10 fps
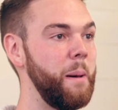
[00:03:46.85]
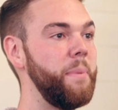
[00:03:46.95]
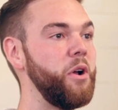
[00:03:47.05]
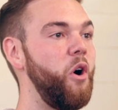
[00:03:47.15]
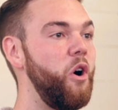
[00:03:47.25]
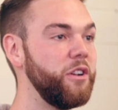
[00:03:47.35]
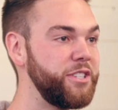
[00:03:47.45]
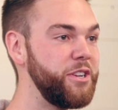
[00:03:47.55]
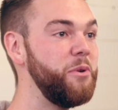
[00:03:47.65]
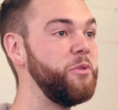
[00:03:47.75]
but
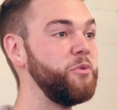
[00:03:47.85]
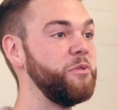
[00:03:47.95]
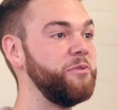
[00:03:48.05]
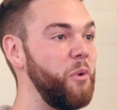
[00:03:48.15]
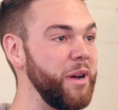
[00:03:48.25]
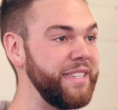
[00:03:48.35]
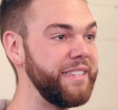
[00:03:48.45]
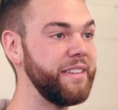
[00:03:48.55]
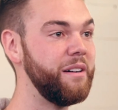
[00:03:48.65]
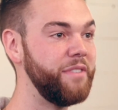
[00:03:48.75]
also through the
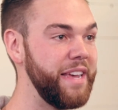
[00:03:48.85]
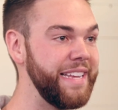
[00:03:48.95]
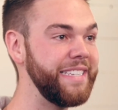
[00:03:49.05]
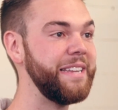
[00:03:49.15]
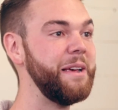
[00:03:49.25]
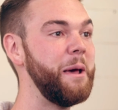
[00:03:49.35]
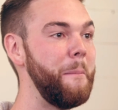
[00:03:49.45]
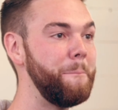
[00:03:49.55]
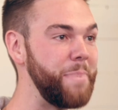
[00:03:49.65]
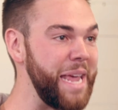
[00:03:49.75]
voices of his
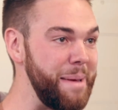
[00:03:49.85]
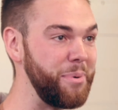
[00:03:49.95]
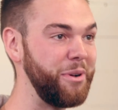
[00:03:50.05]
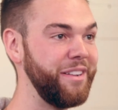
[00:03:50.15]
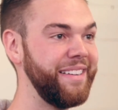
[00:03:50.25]
people.